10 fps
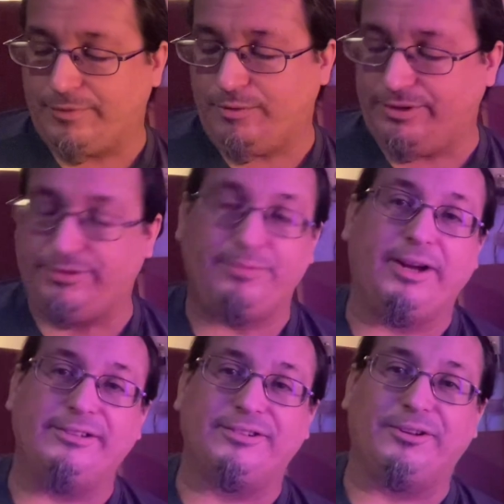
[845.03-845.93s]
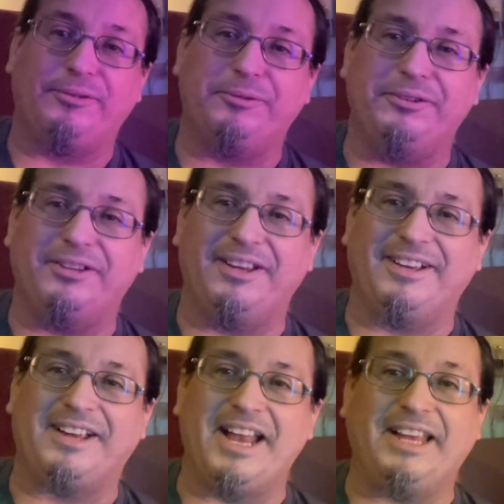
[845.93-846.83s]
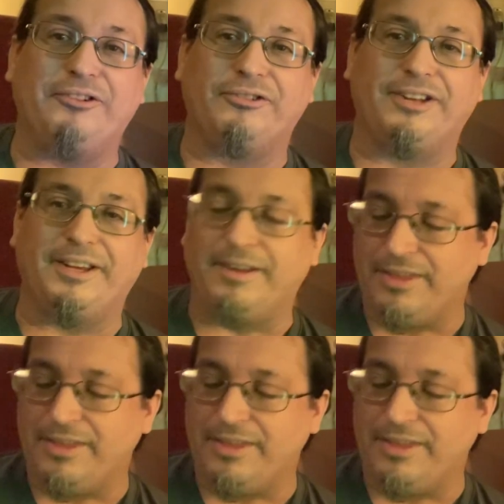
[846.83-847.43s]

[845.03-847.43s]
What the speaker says: which I just thought was kind of interesting.